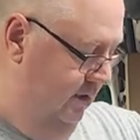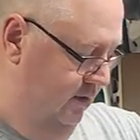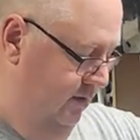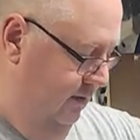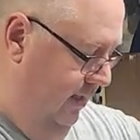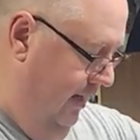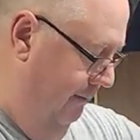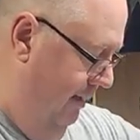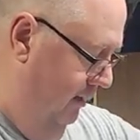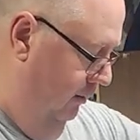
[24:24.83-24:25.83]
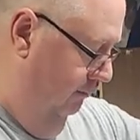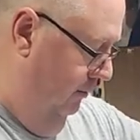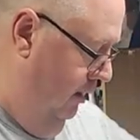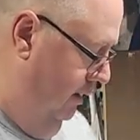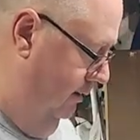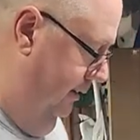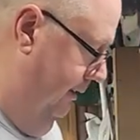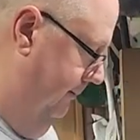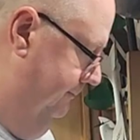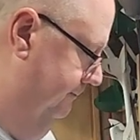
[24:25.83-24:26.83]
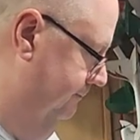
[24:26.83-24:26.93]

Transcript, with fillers: you, I made a little mark there.